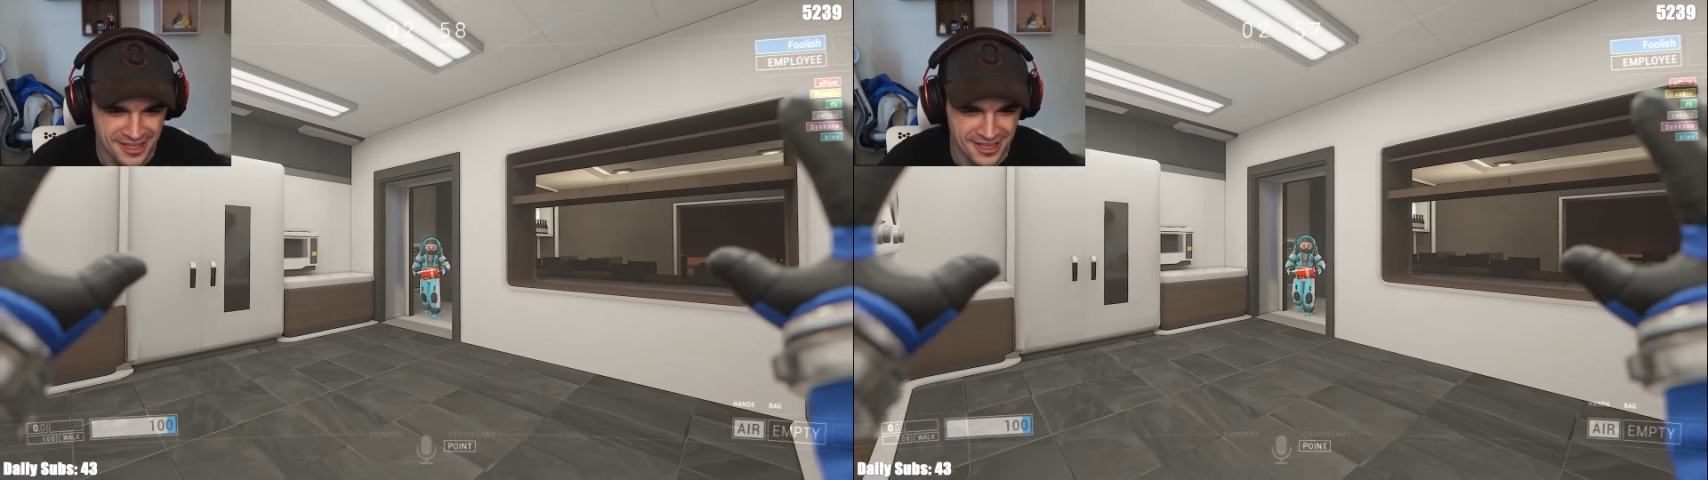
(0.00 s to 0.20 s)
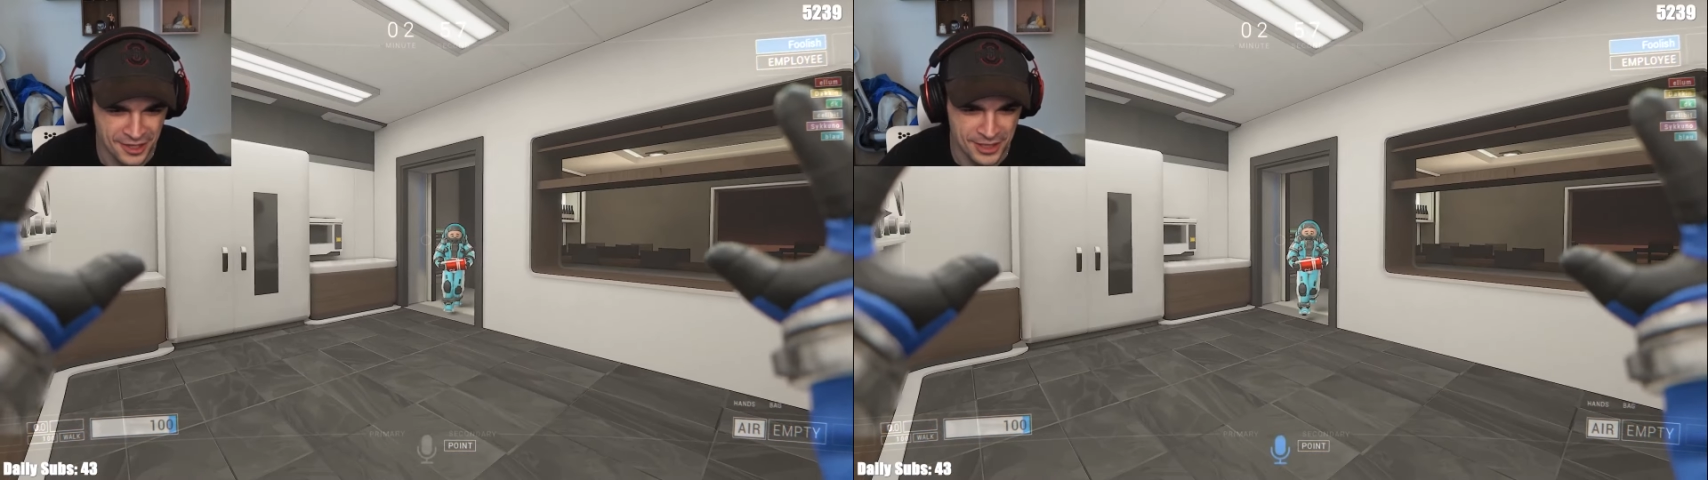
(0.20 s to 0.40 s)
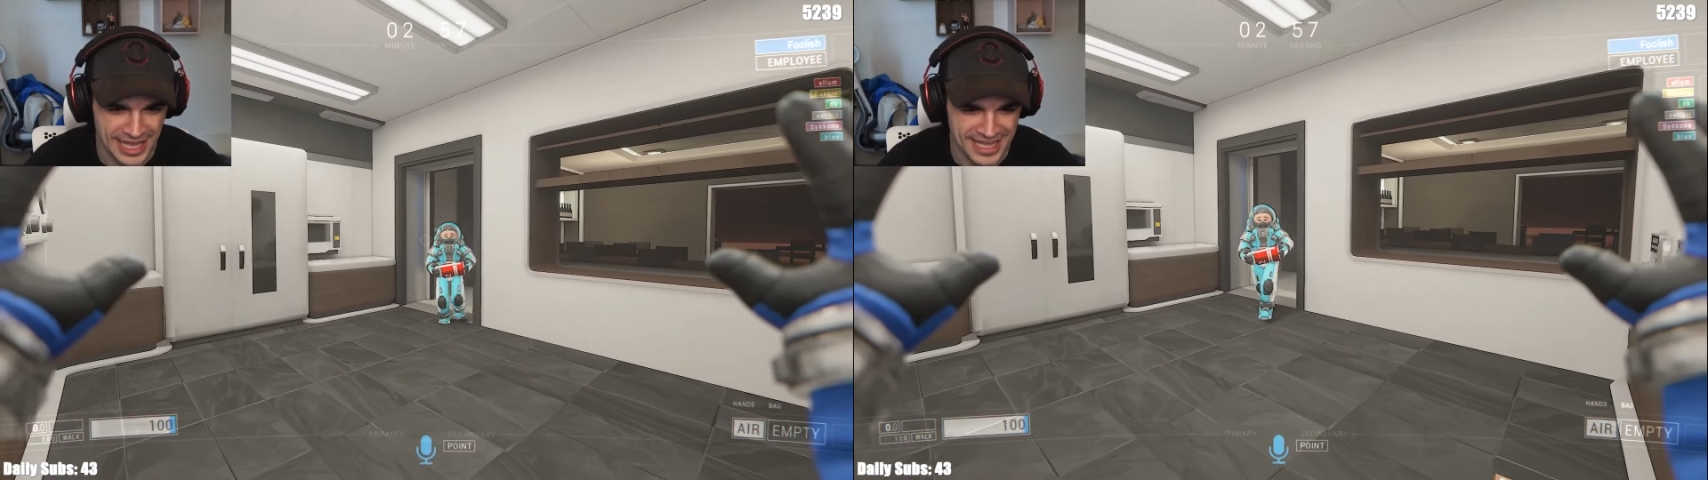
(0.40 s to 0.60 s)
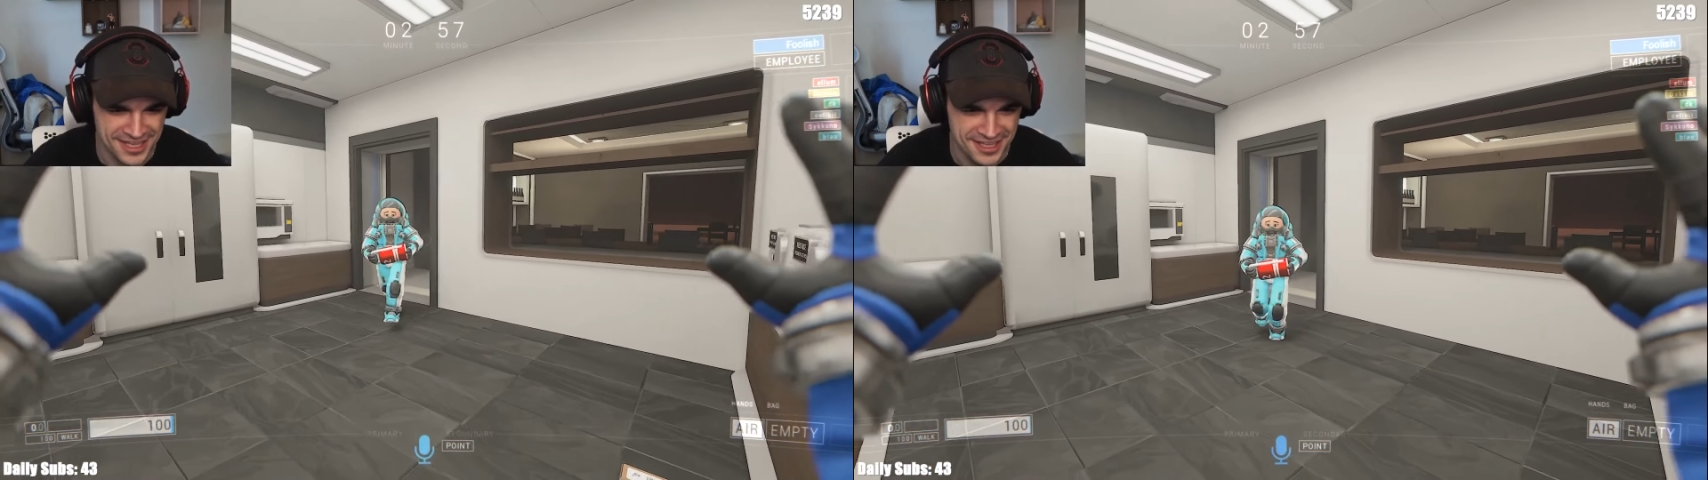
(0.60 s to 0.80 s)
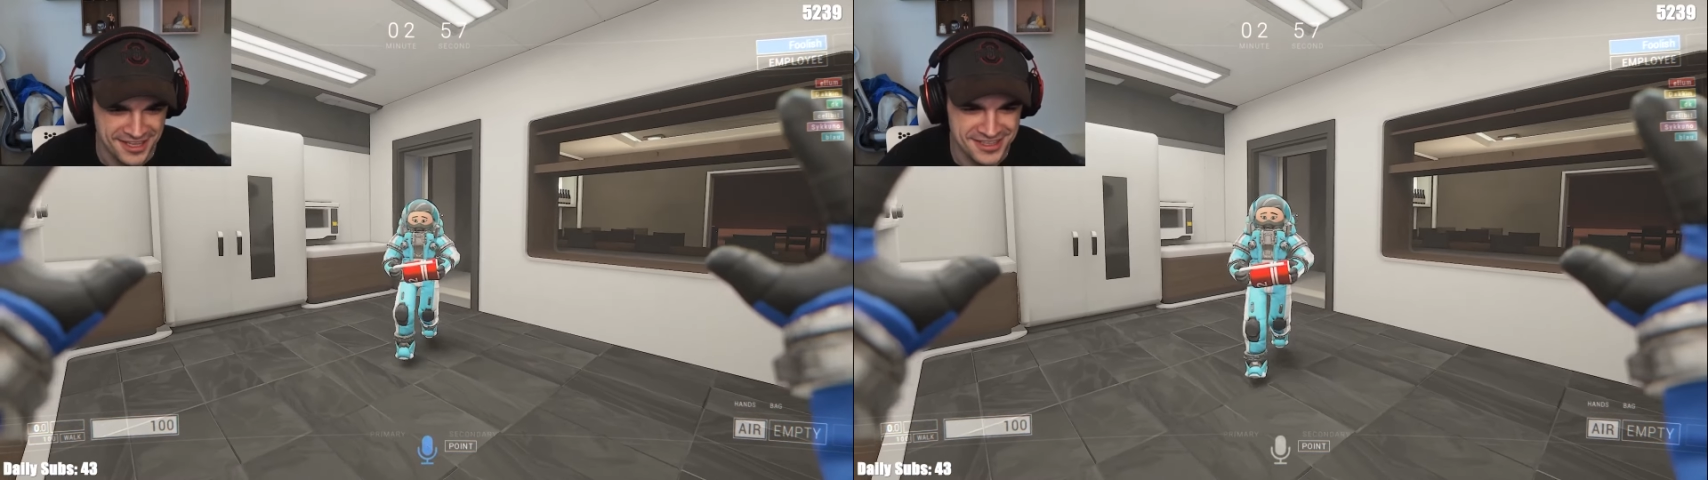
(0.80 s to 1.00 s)

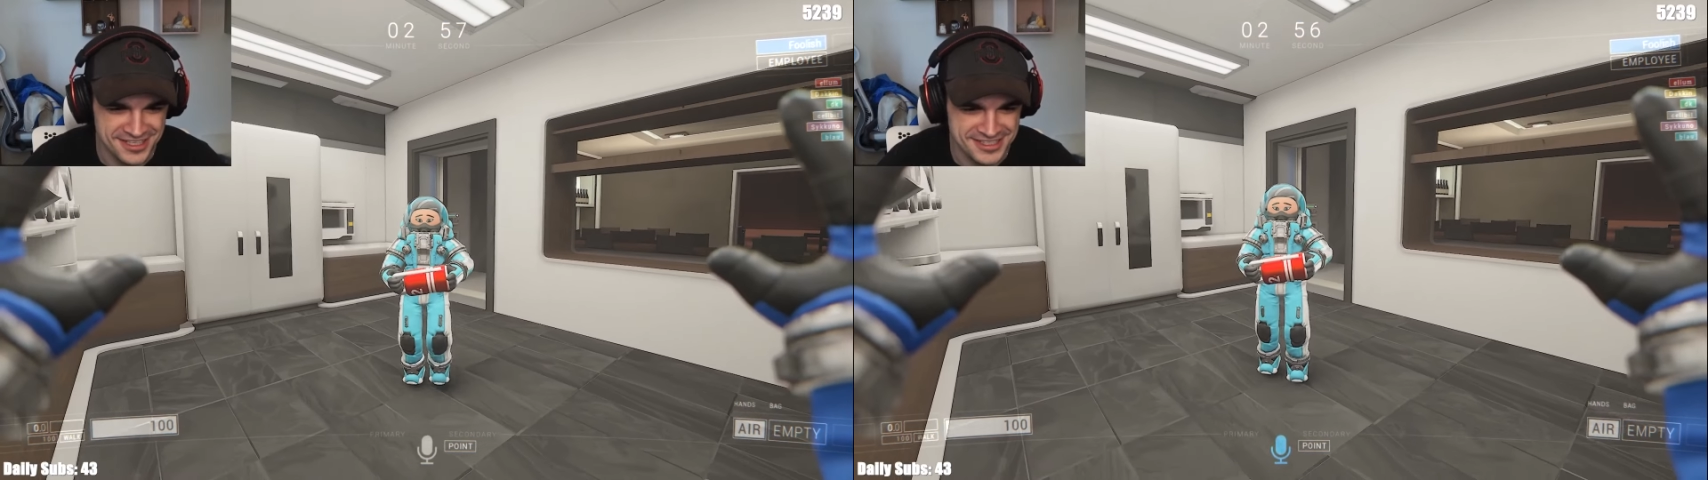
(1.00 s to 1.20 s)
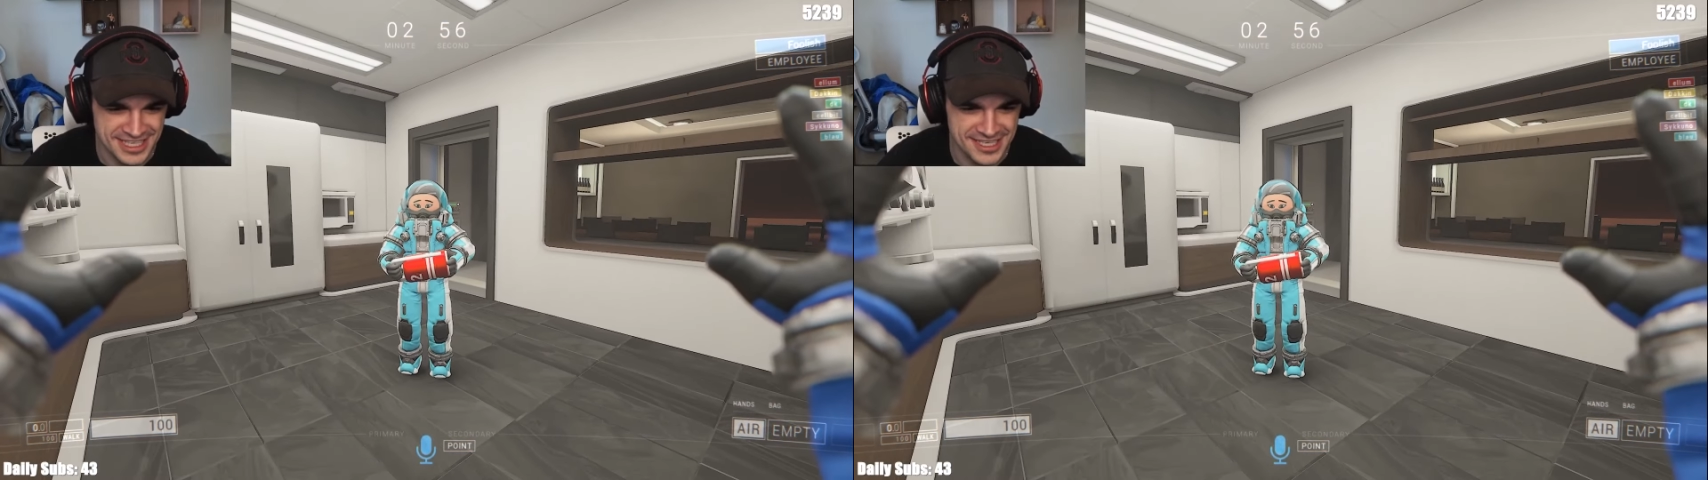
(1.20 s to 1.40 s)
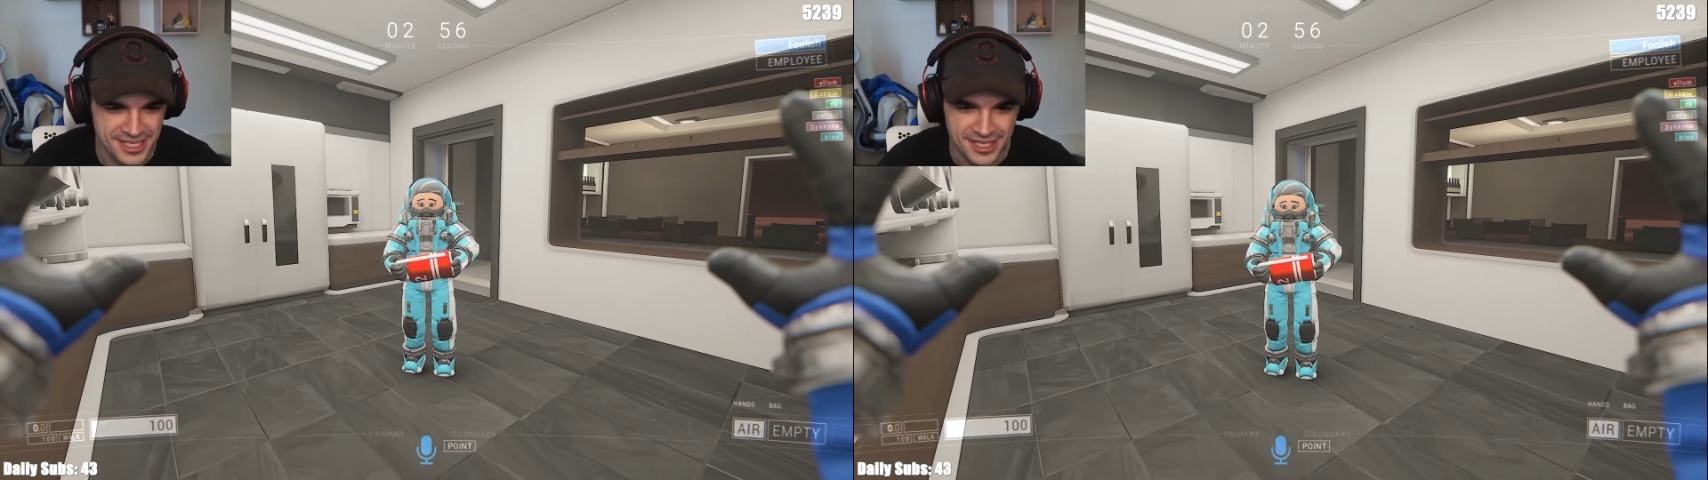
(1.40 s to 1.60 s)
Okay, listen.